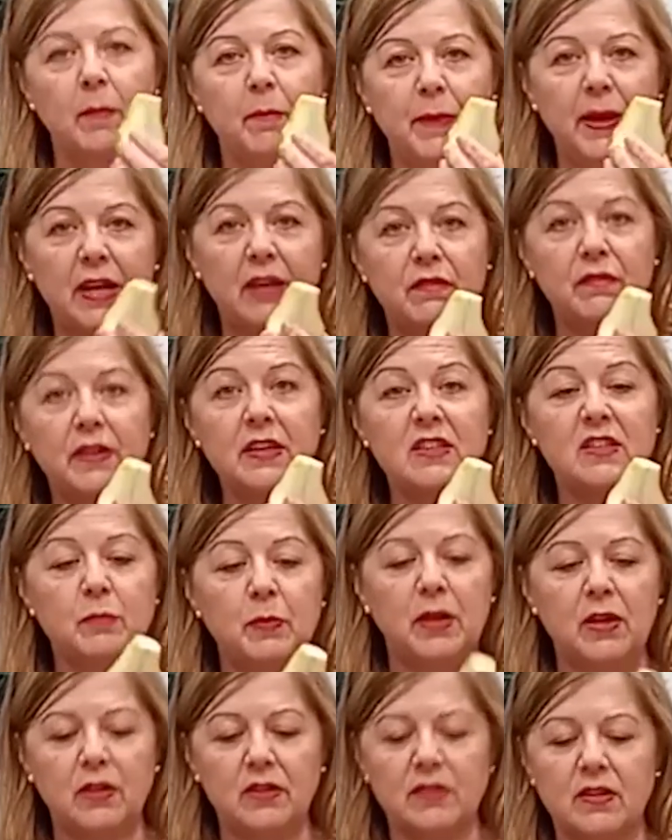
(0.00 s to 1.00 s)
benefits
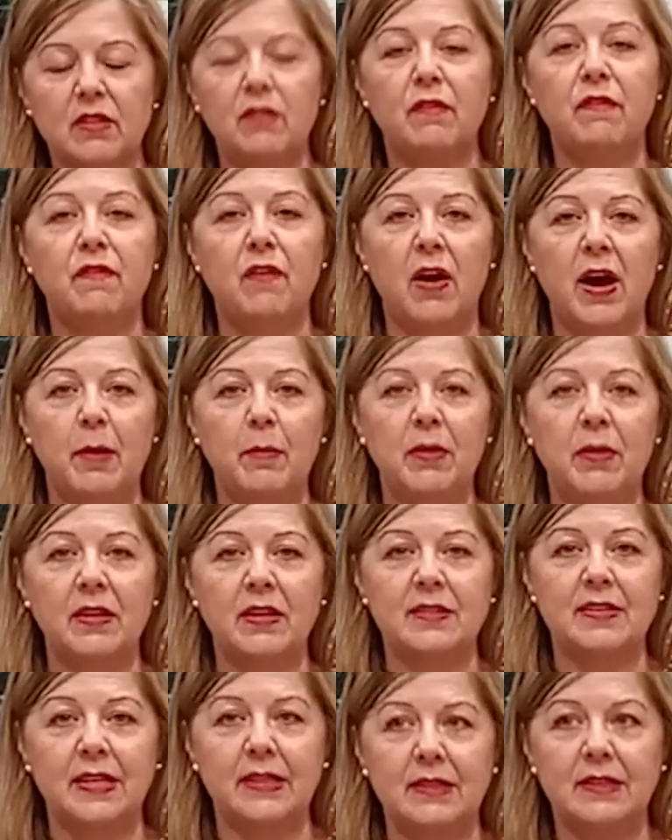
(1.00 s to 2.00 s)
because of the fibre
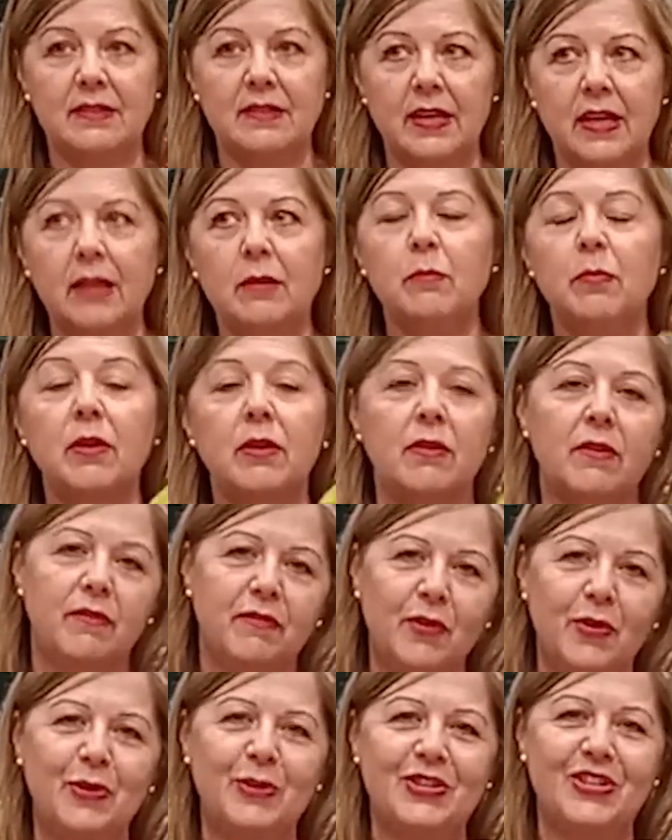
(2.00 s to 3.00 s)
that's in the skin, but
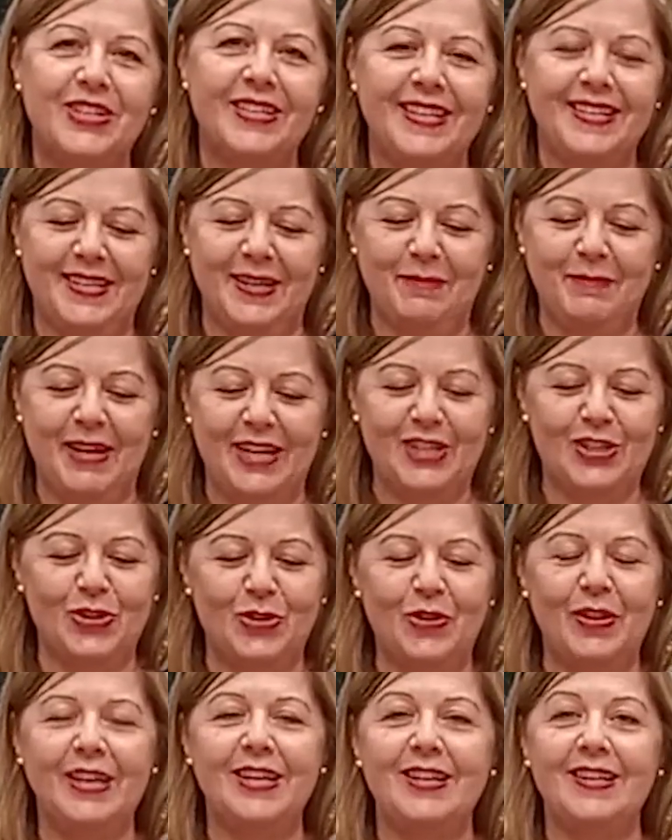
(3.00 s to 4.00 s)
of course you need to make
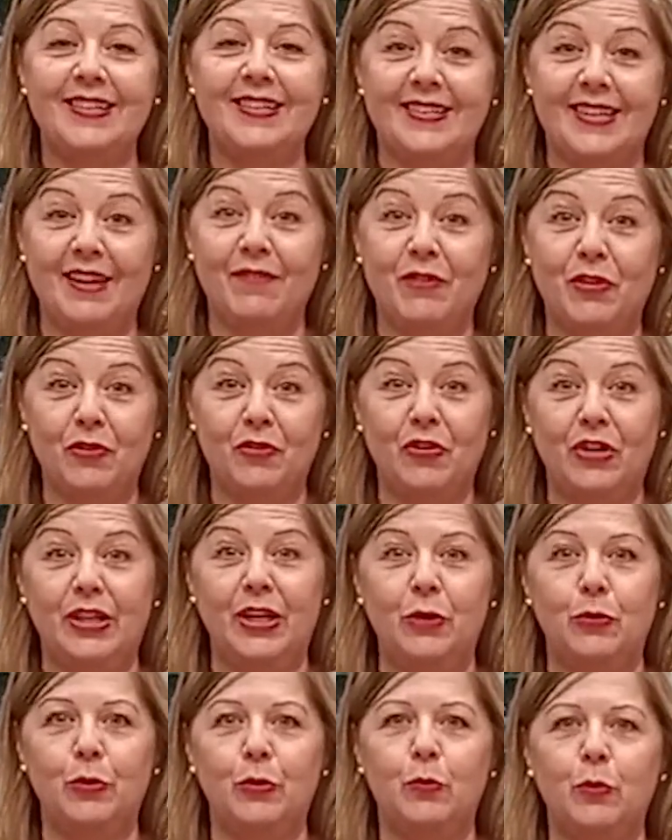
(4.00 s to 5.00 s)
sure that you give it a
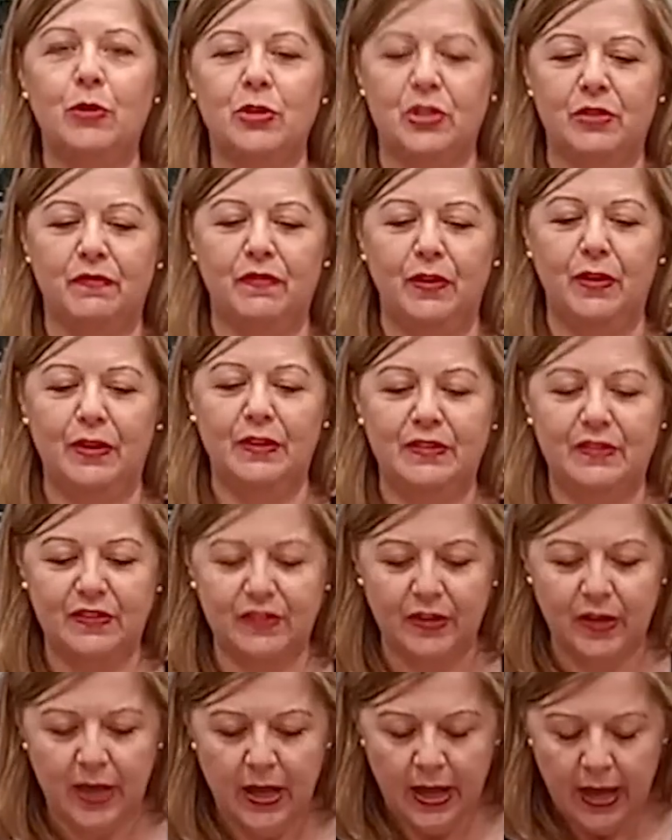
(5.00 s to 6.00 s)
really good wash
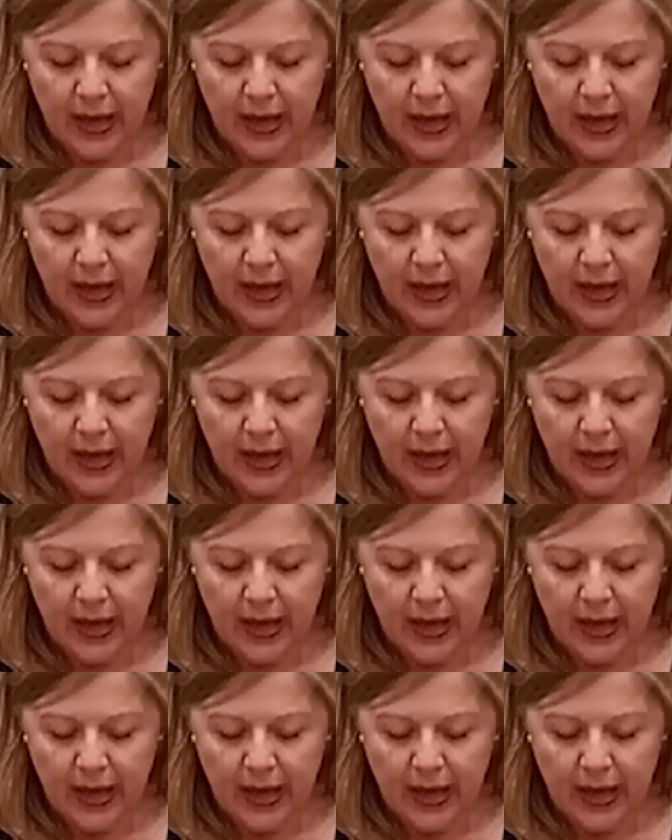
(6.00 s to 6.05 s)
first.